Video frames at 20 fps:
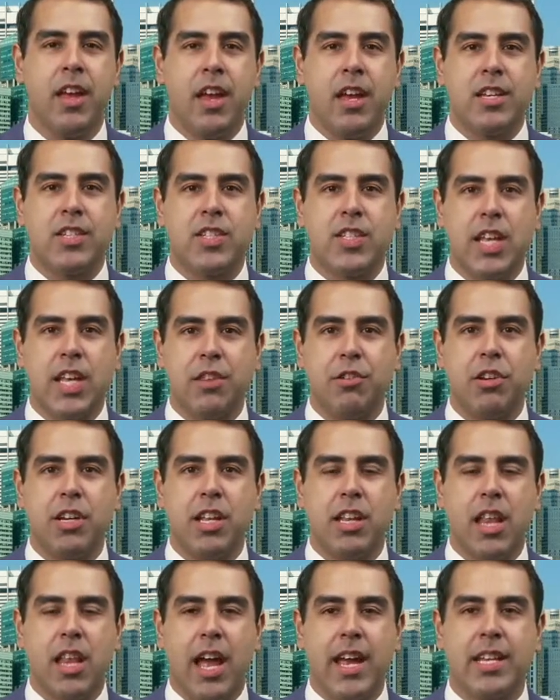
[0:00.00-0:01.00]
Southern
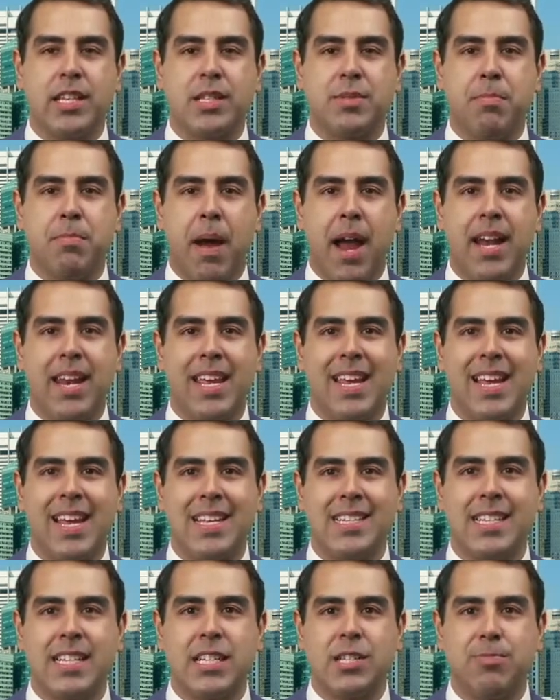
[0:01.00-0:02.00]
Alliance Mining
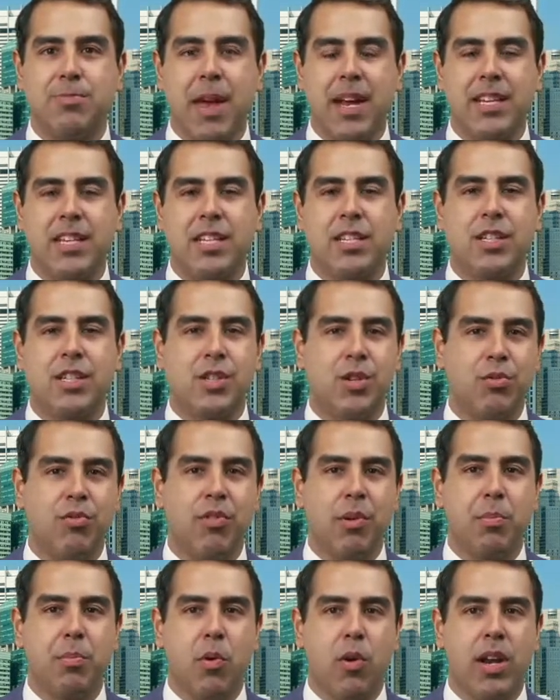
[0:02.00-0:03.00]
is expected to
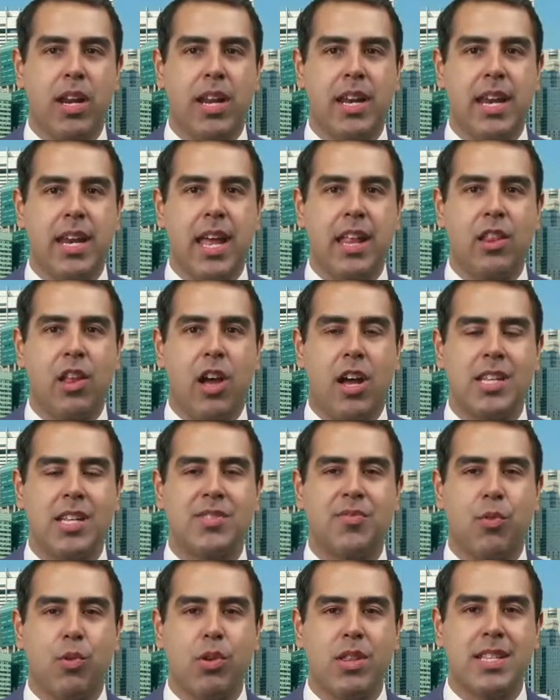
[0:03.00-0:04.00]
report a net
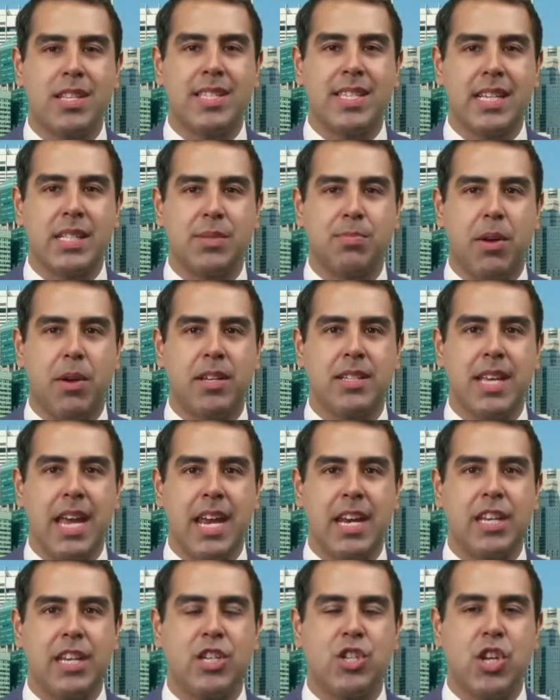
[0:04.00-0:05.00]
loss for the 6 months
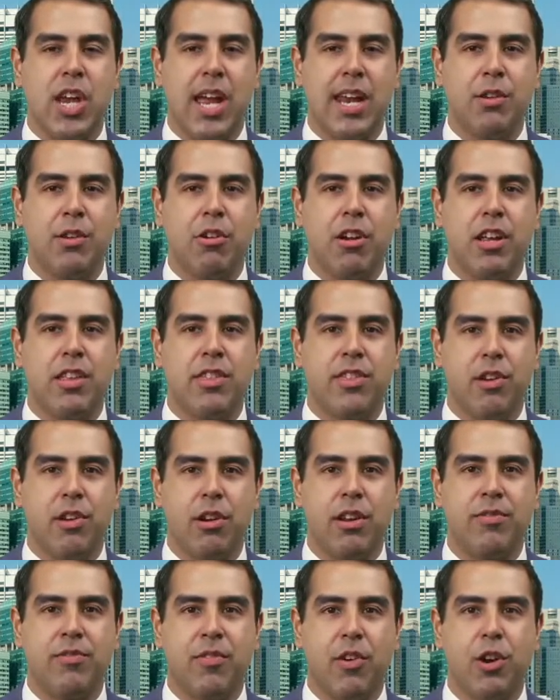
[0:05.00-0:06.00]
ended January
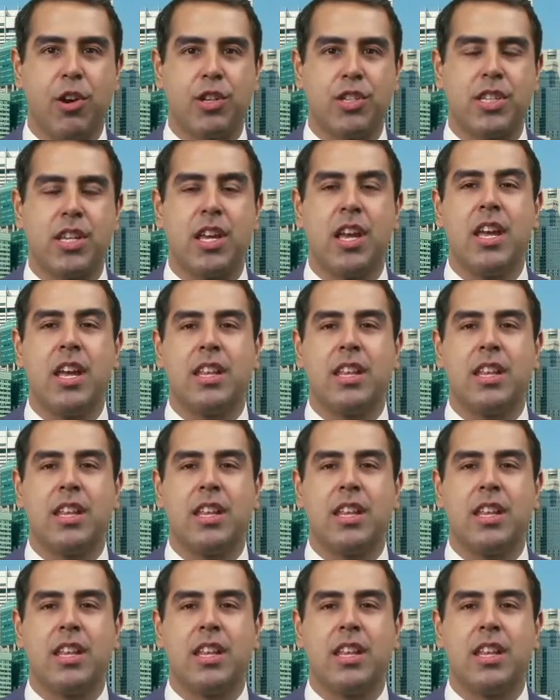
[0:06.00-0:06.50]
31st,